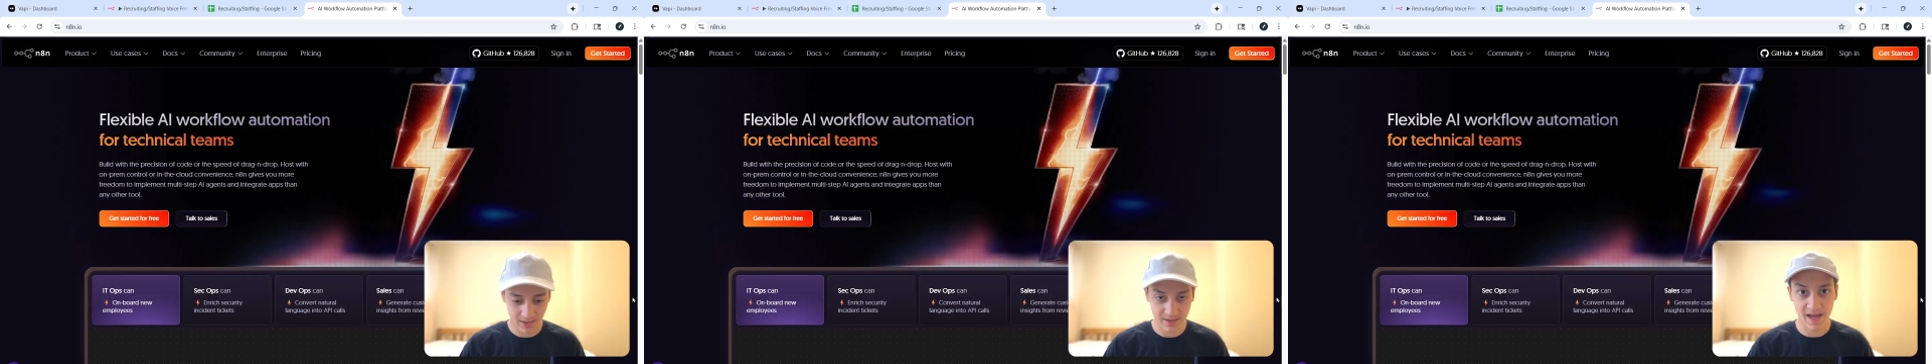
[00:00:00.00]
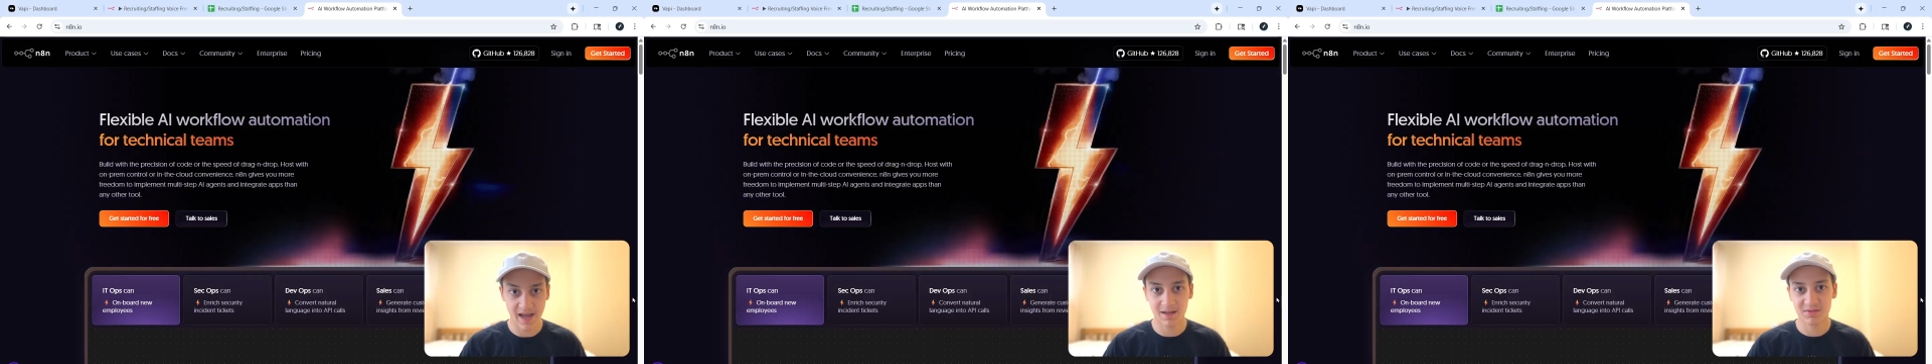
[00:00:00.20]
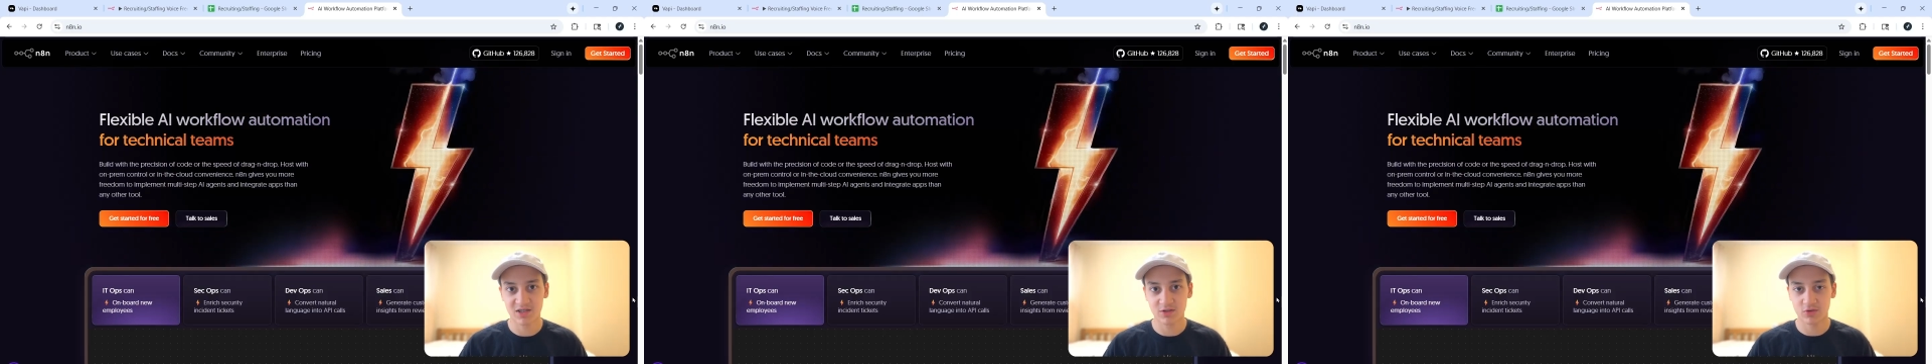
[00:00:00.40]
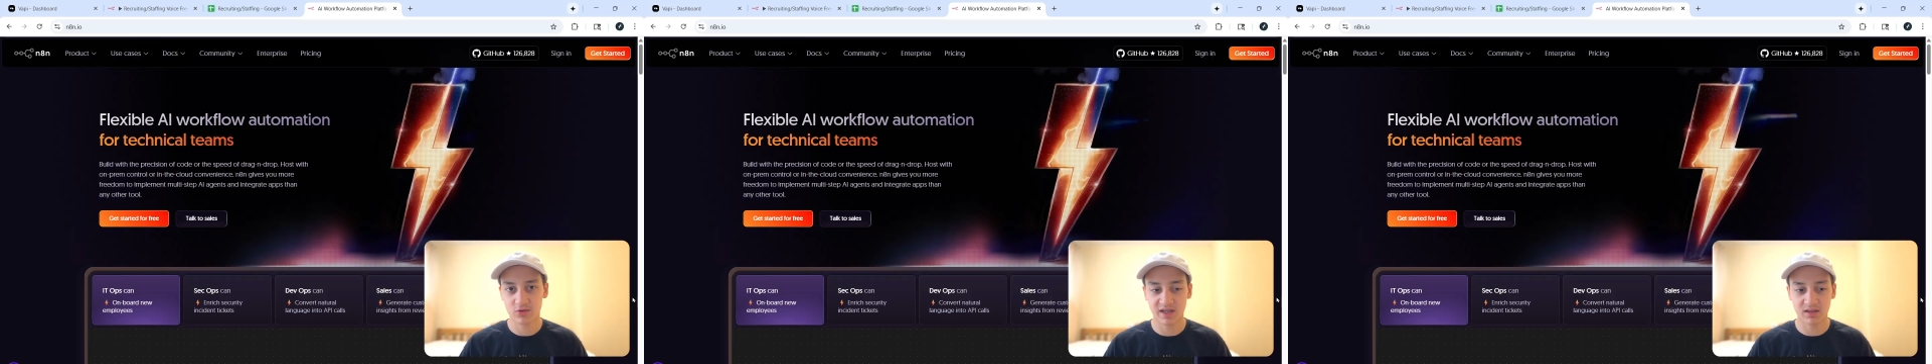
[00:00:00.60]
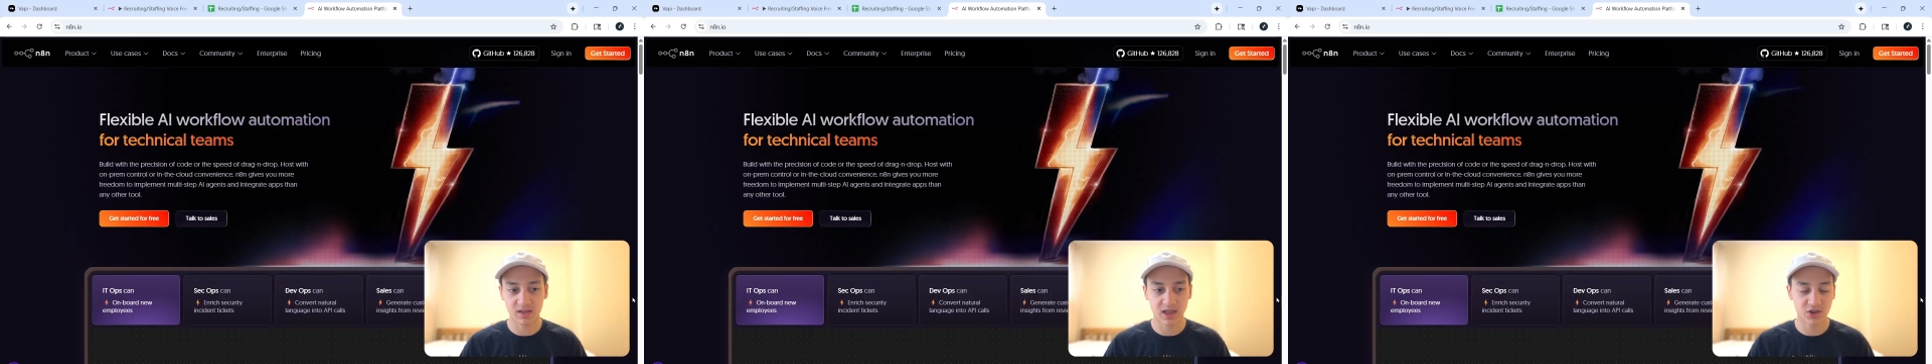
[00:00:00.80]
the
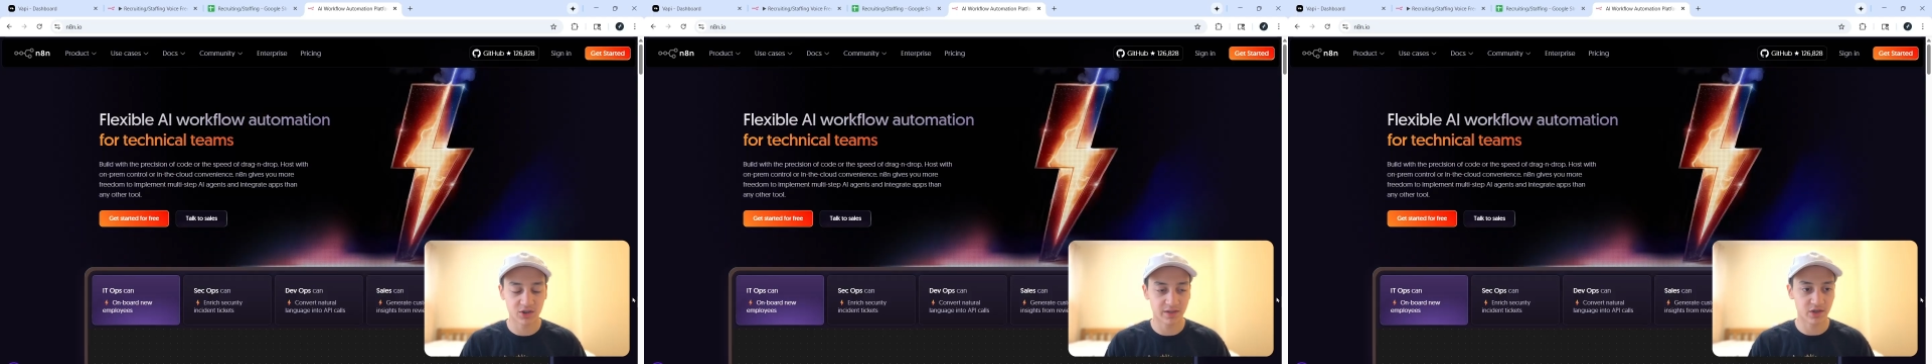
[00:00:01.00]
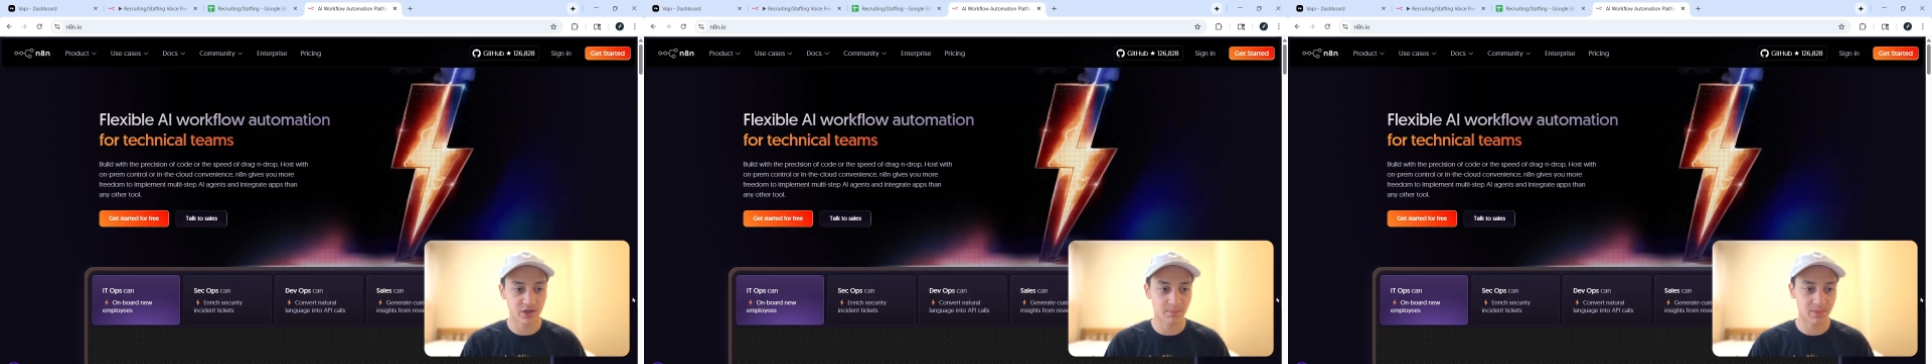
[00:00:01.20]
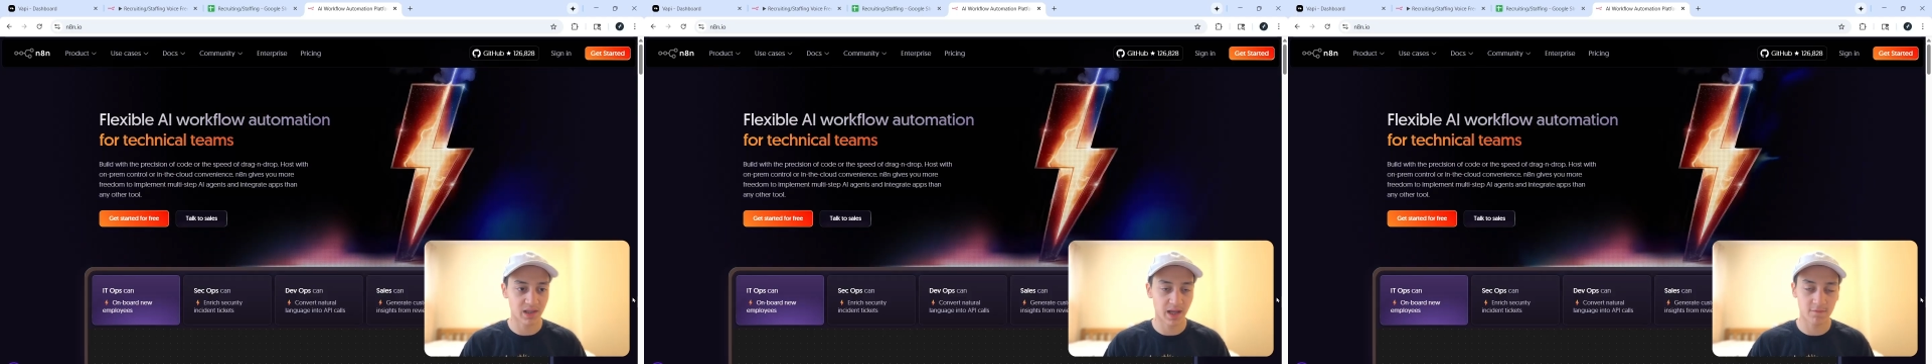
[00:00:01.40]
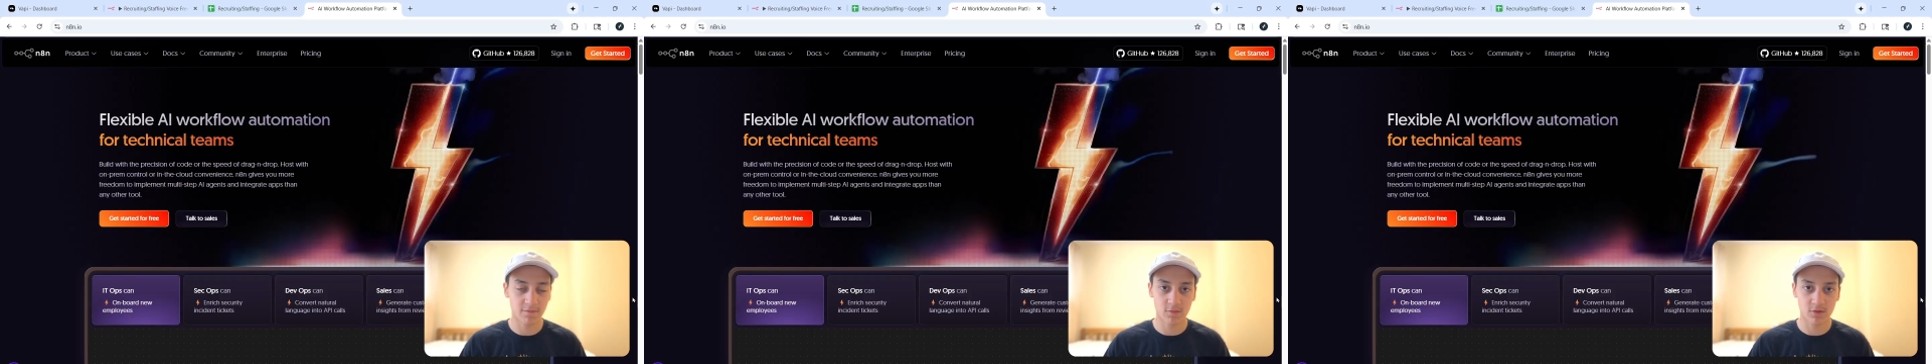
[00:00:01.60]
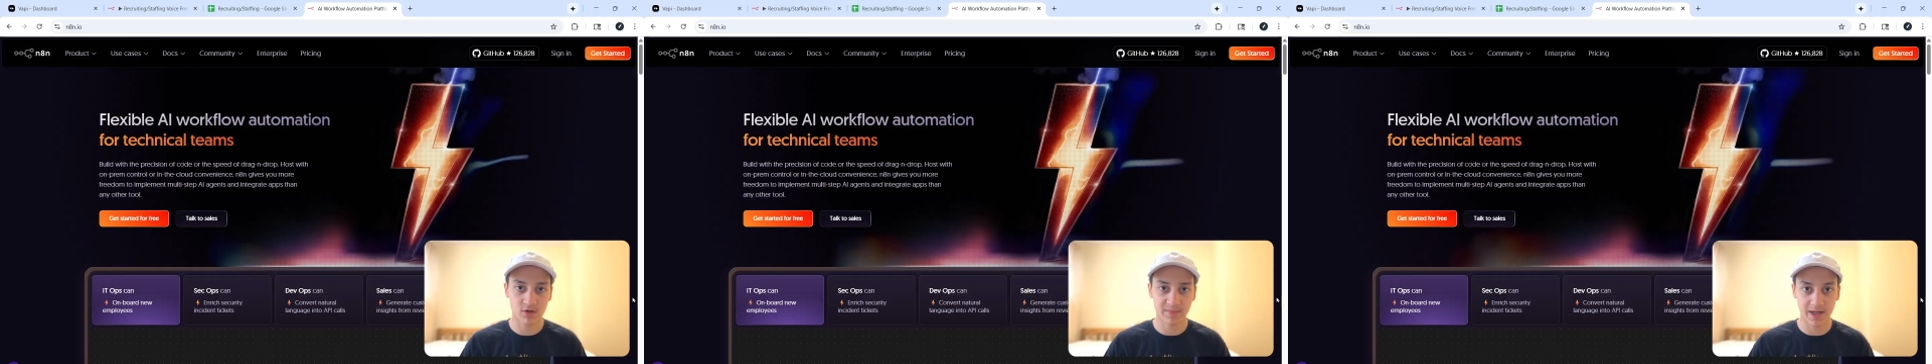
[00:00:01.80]
absolutely legendary
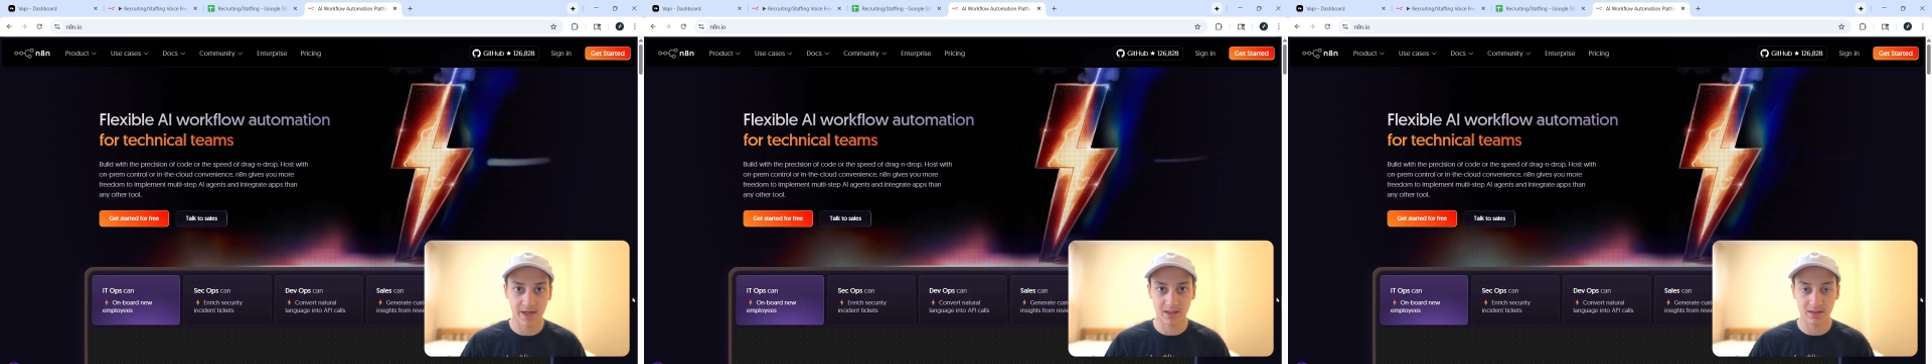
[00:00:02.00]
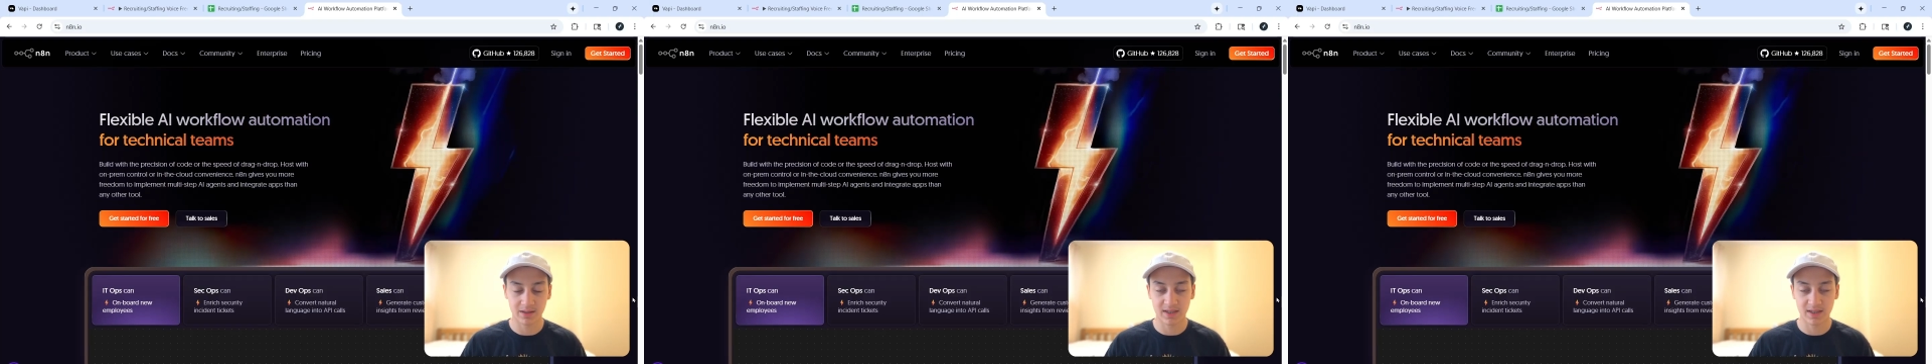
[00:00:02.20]
platform I like